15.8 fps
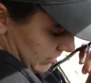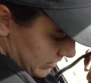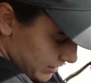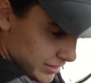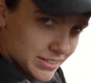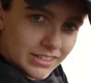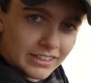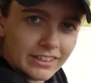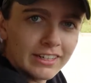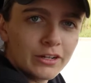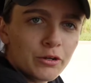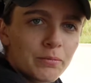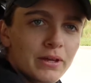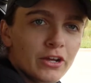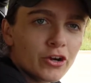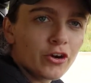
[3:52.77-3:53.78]
It's a little
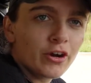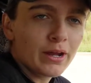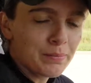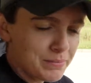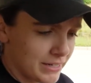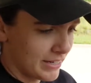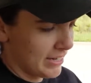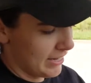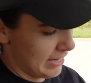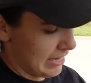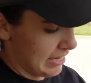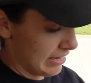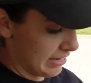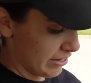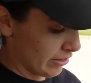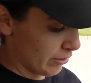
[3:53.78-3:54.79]
bit cramped to get in
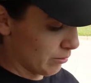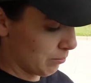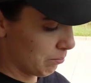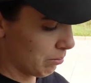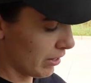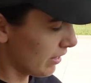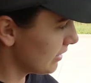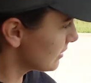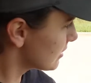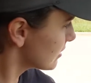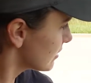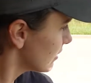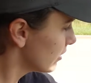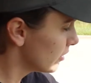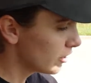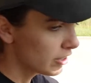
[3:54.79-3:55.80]
here,
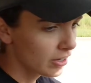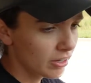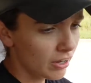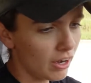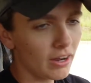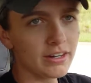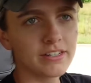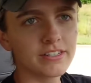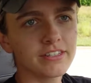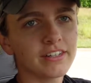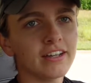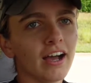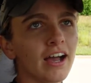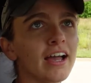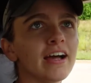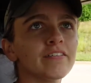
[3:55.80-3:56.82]
but honestly,
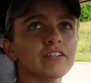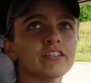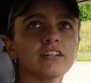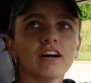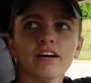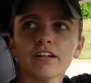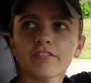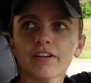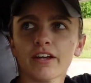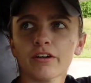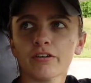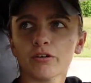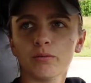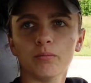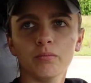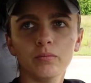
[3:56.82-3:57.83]
I have a ton of
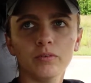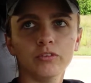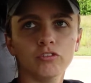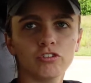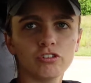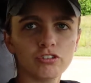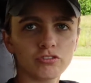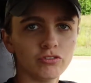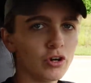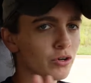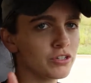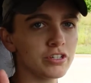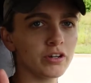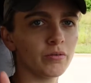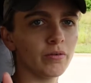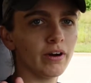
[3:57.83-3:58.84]
headroom. Just
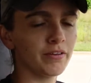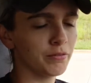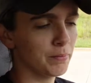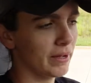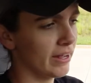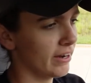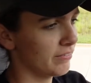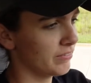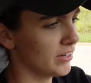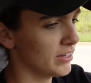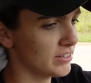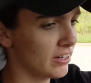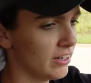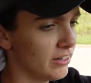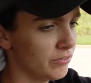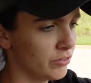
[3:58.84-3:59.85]
noticing right off the bat, I've got a
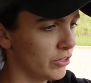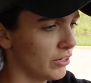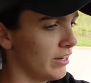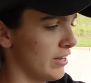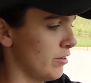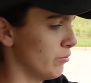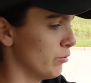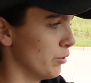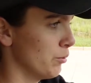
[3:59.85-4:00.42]
ton of good headroom